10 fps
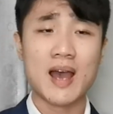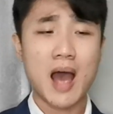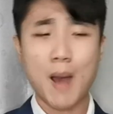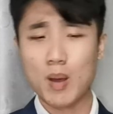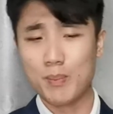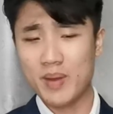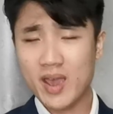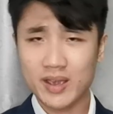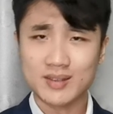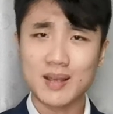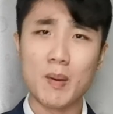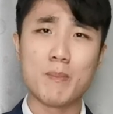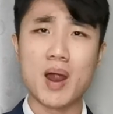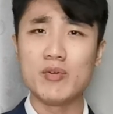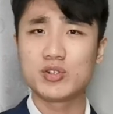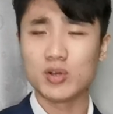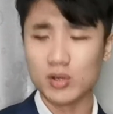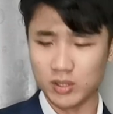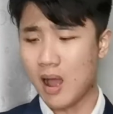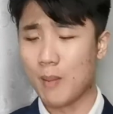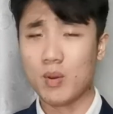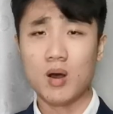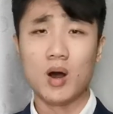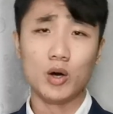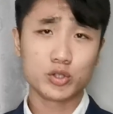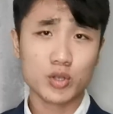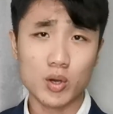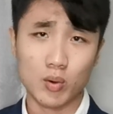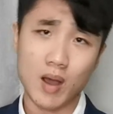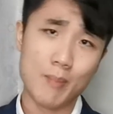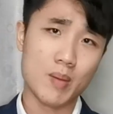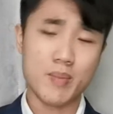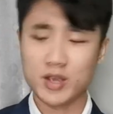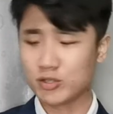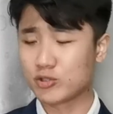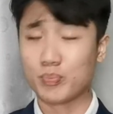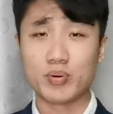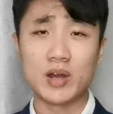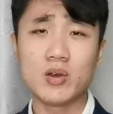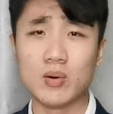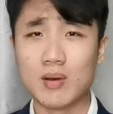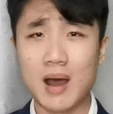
I'm a bass, I'm a baritone, I'm a alto, I'm a mezzo-soprano,